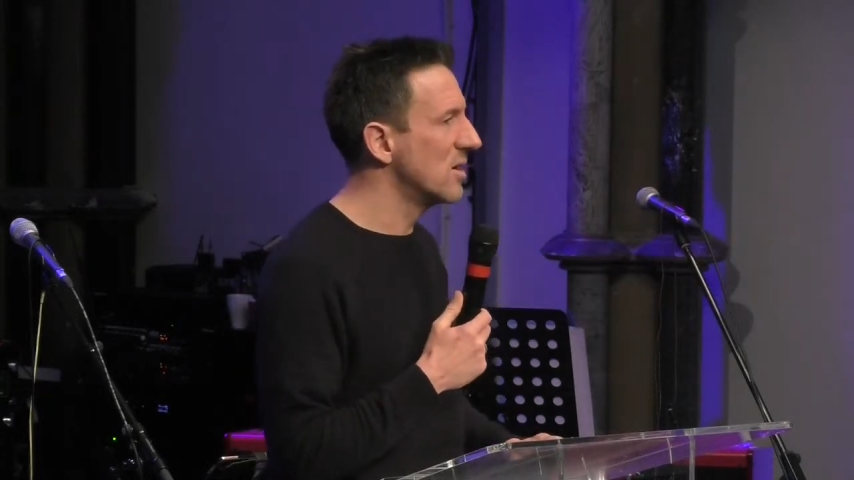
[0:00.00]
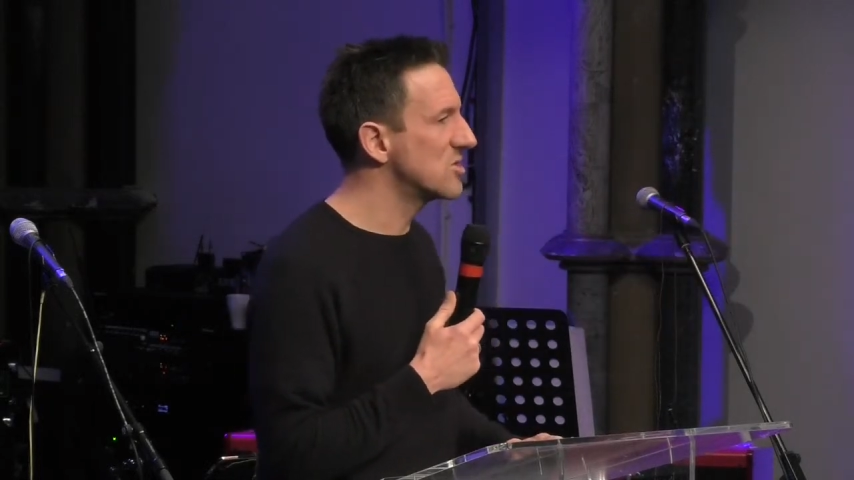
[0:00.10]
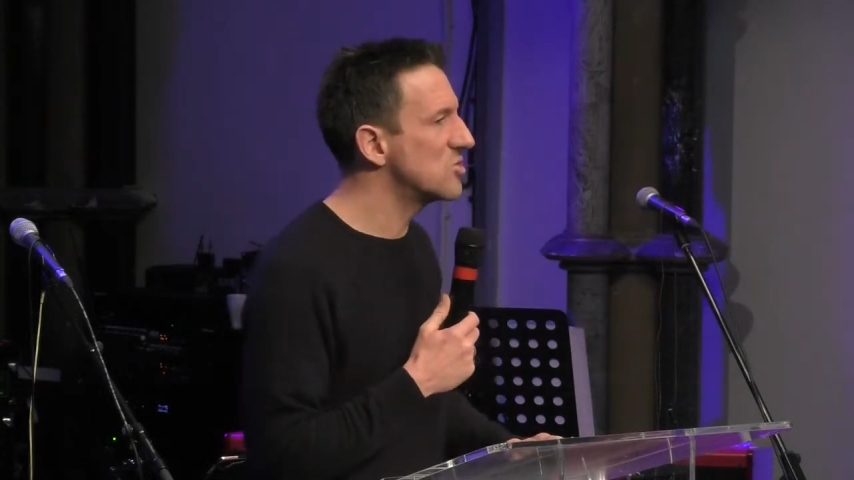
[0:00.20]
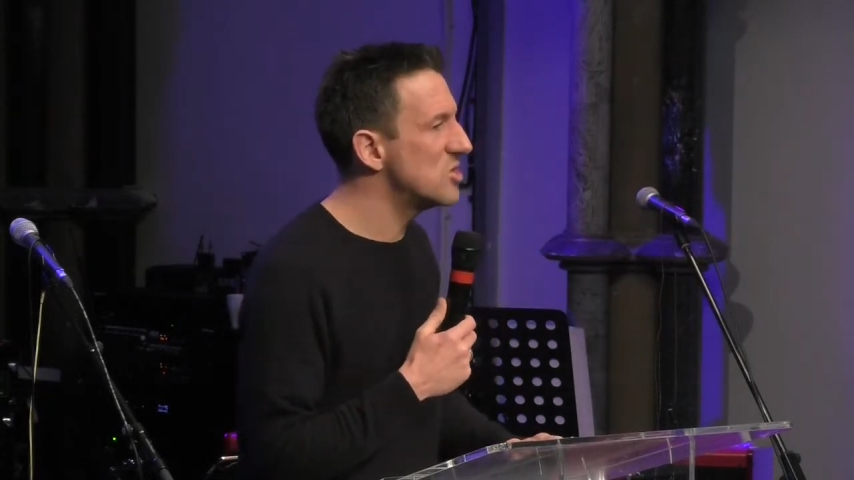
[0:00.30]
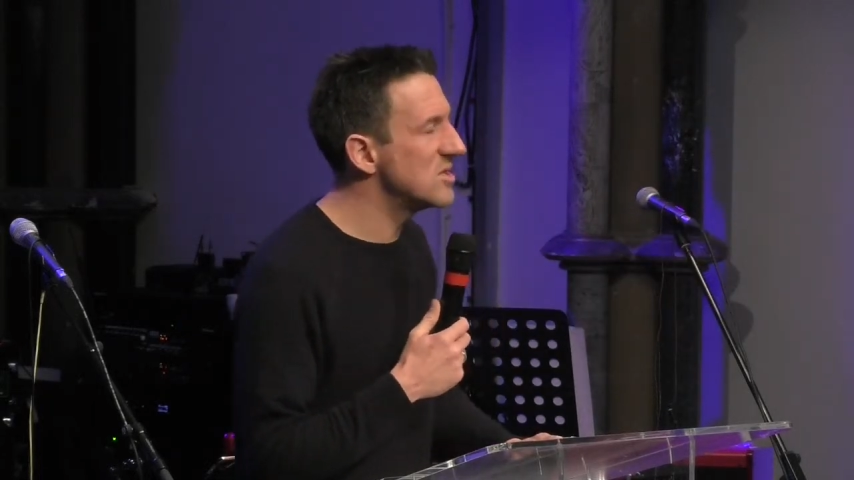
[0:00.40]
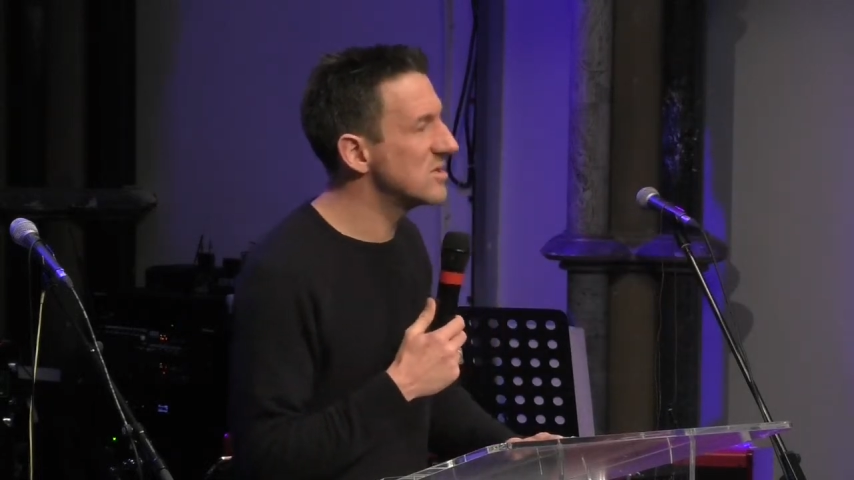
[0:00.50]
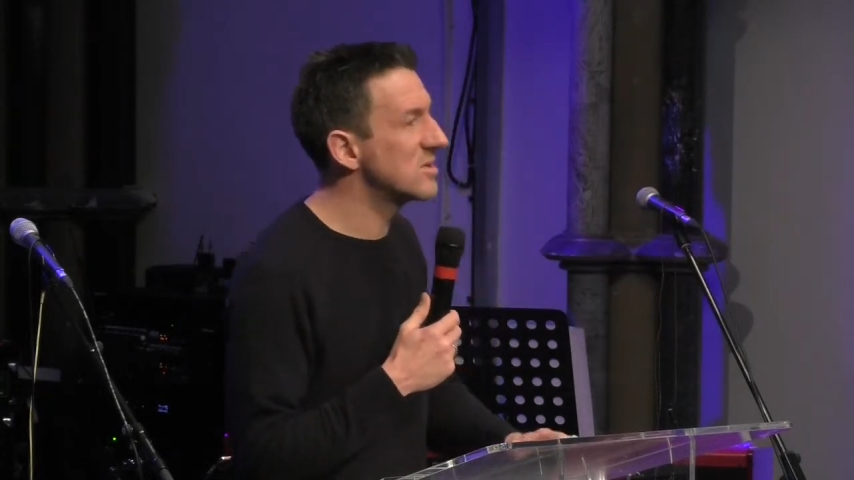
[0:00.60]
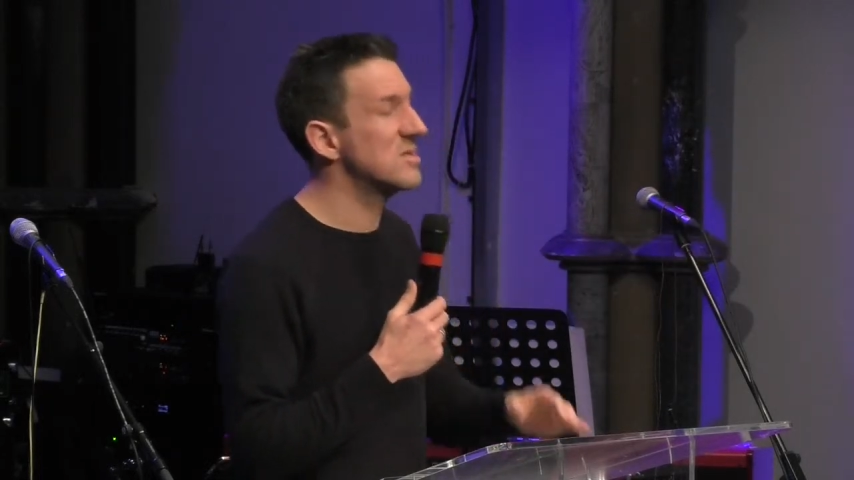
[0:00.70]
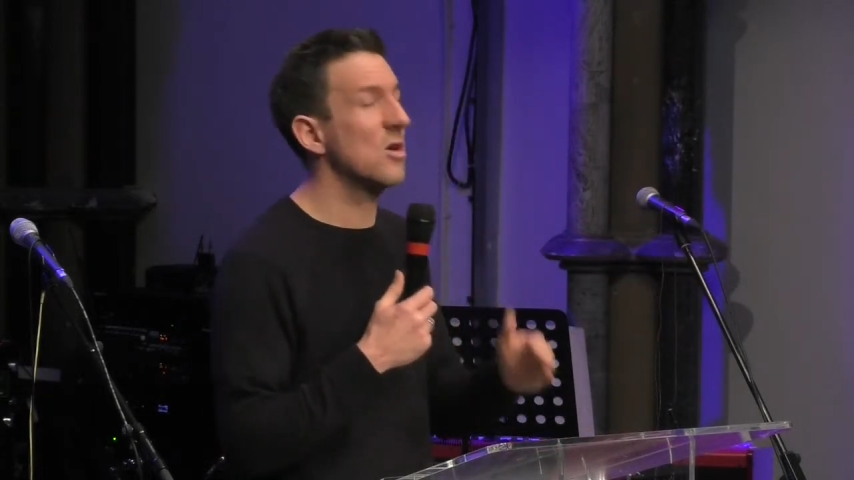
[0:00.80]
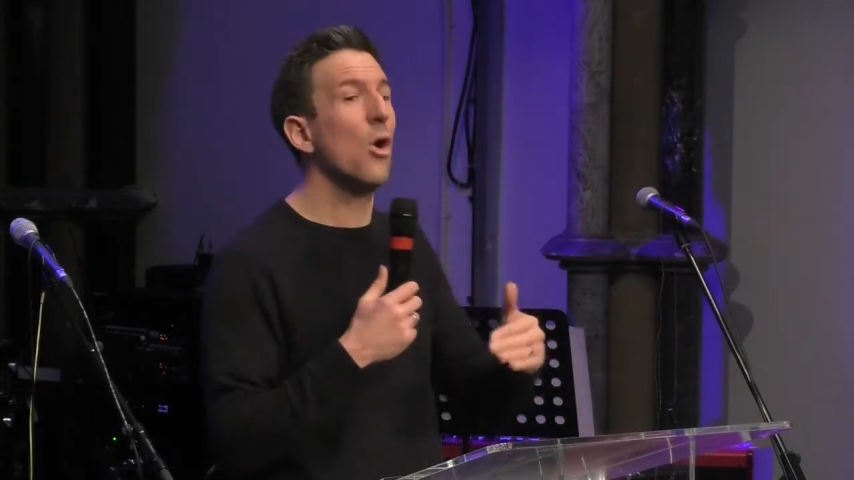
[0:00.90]
So Jesus
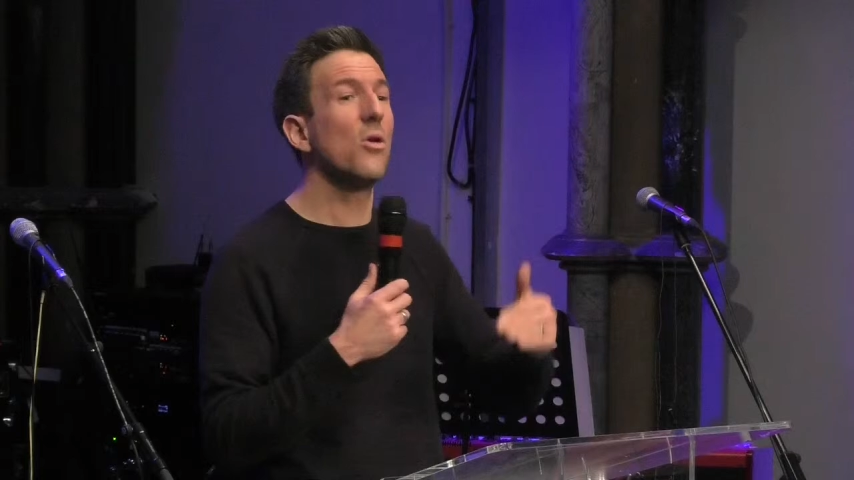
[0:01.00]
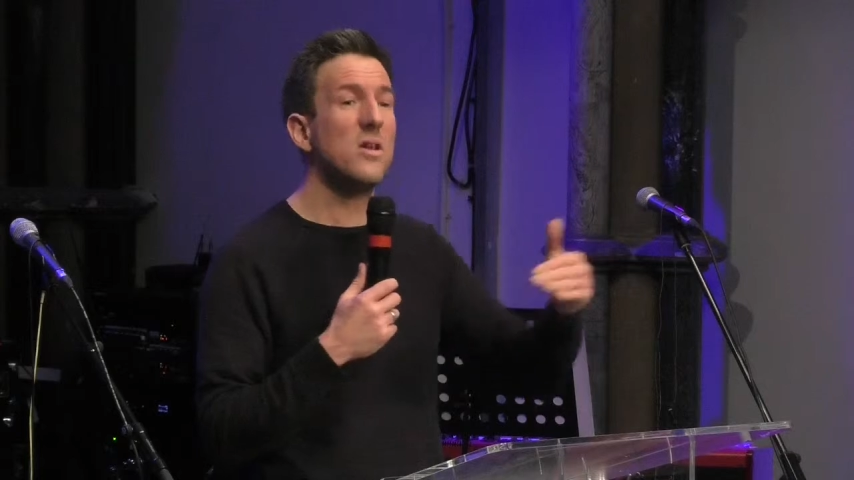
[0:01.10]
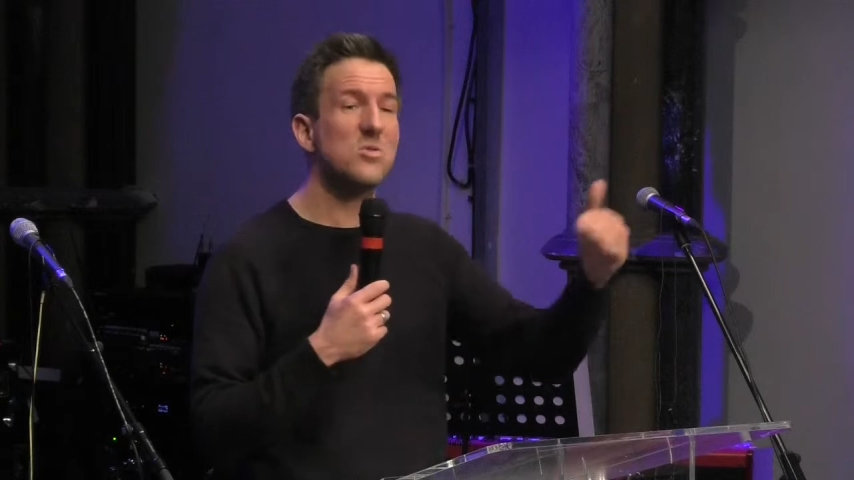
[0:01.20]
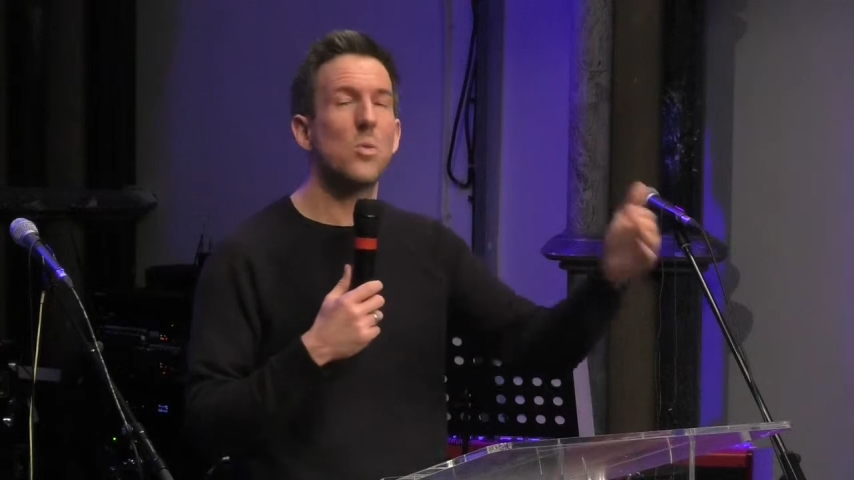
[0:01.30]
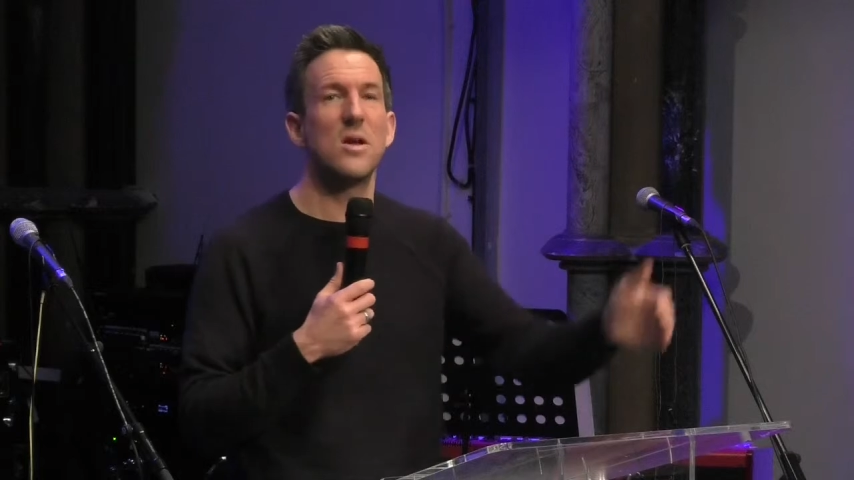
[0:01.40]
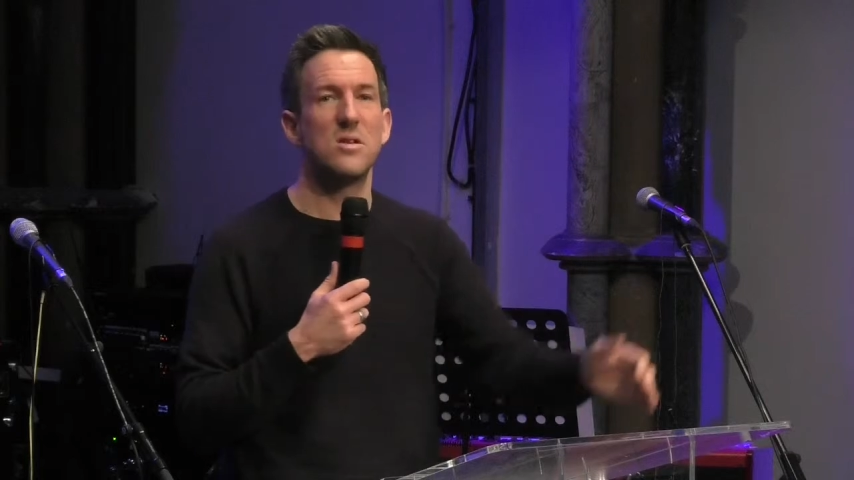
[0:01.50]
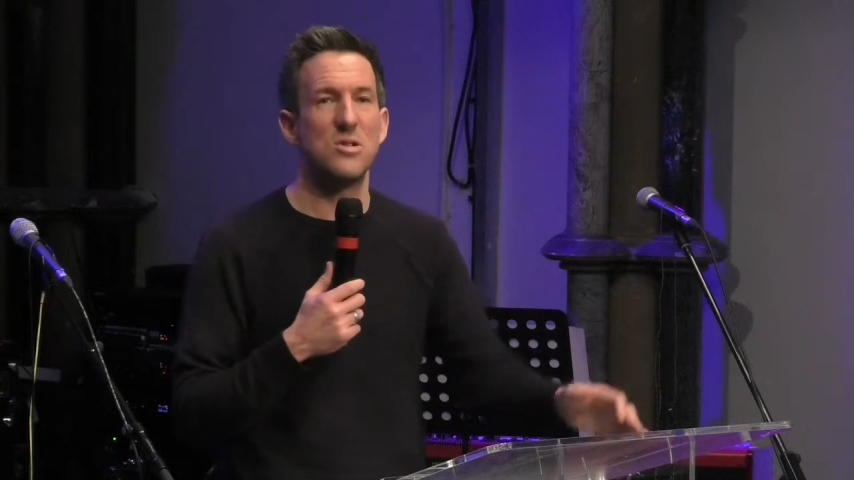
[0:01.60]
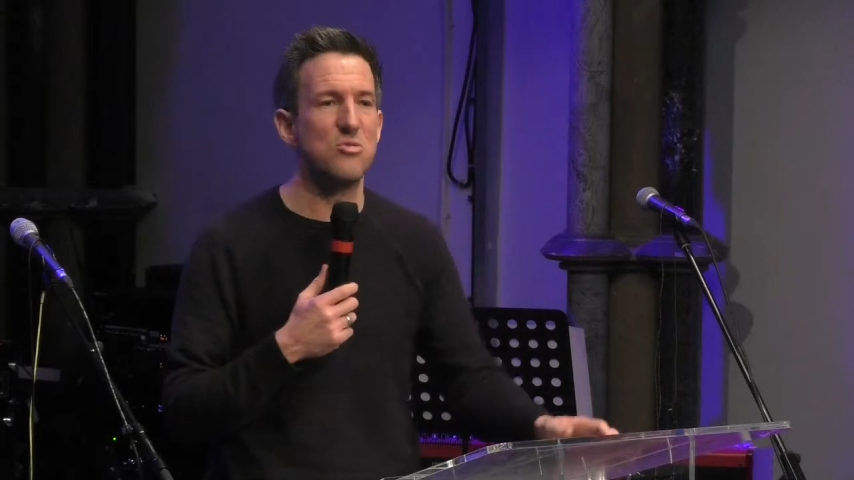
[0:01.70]
is on his way to